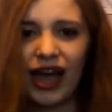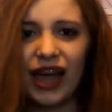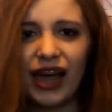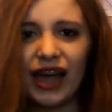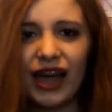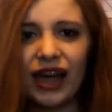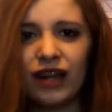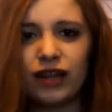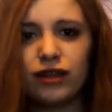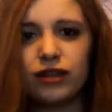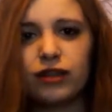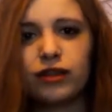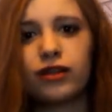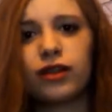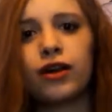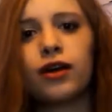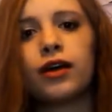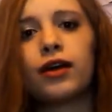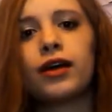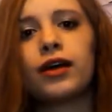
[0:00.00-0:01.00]
And
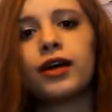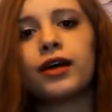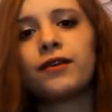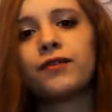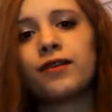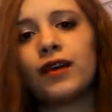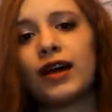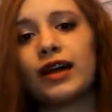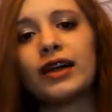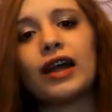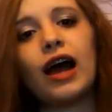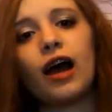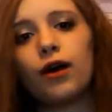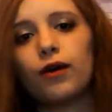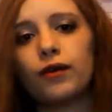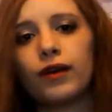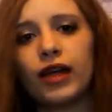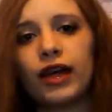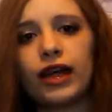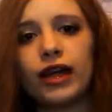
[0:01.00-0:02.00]
they find
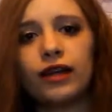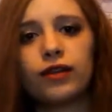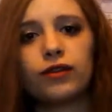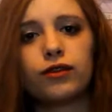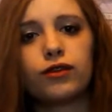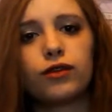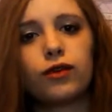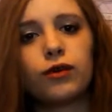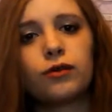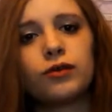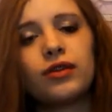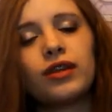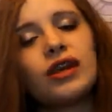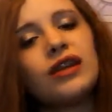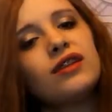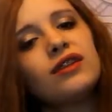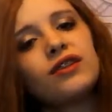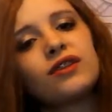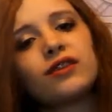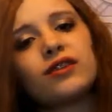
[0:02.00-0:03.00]
out. And so
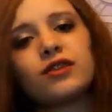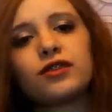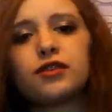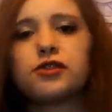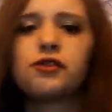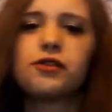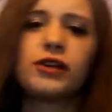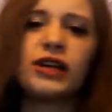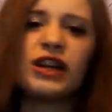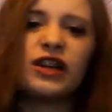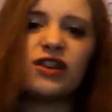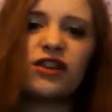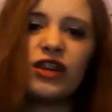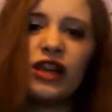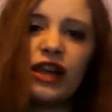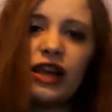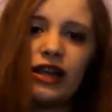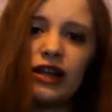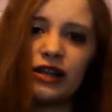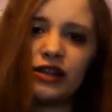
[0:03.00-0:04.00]
since this is
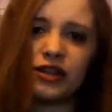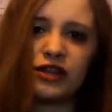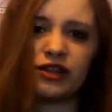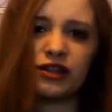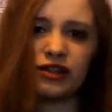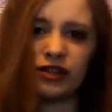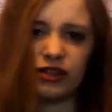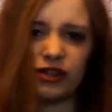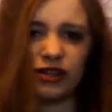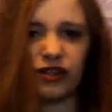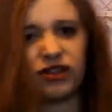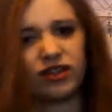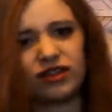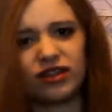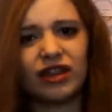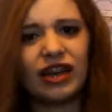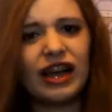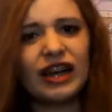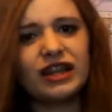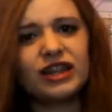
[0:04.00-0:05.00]
treason and she's in the
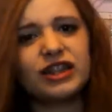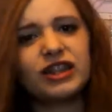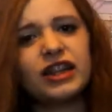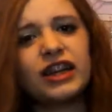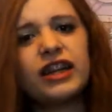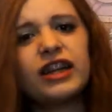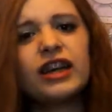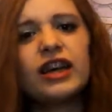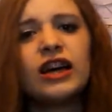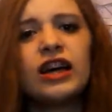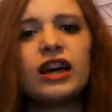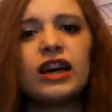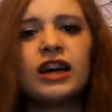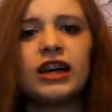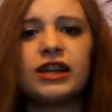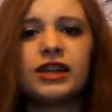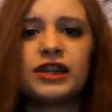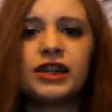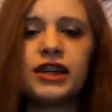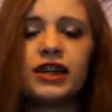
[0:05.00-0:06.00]
selection,
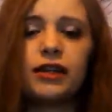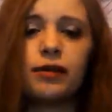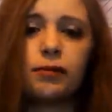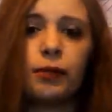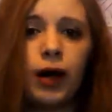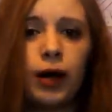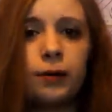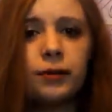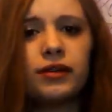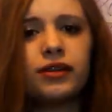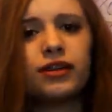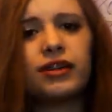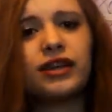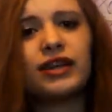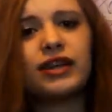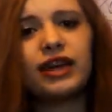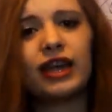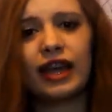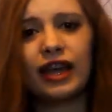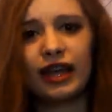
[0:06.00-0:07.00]
she is
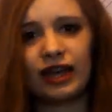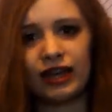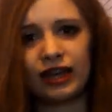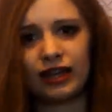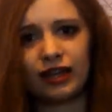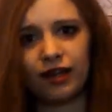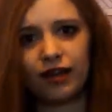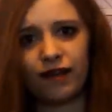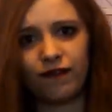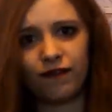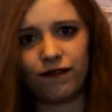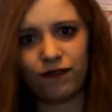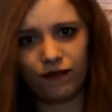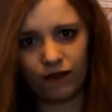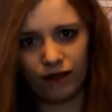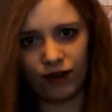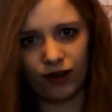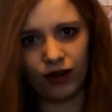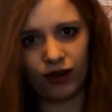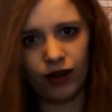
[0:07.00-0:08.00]
publicly caned in
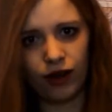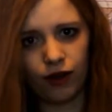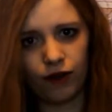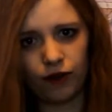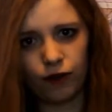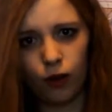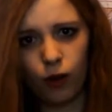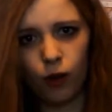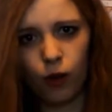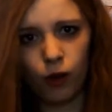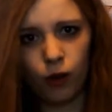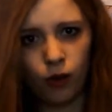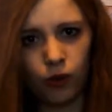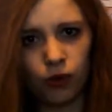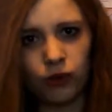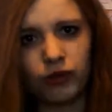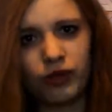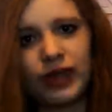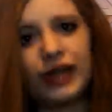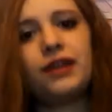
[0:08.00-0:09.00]
front of the
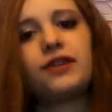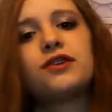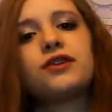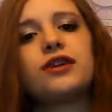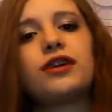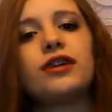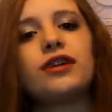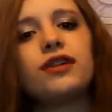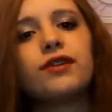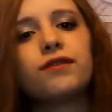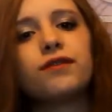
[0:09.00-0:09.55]
whole nation.